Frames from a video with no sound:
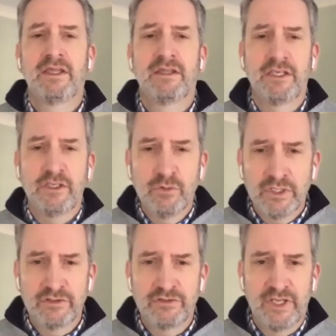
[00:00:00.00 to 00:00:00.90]
that you
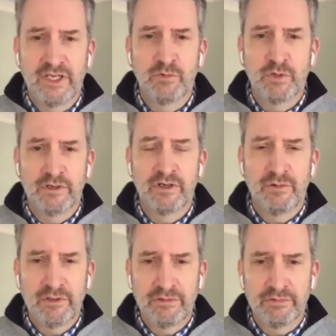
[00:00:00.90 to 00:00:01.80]
understand what they're
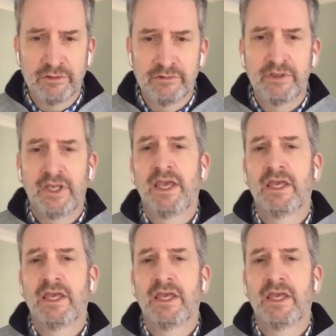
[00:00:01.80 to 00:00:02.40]
going through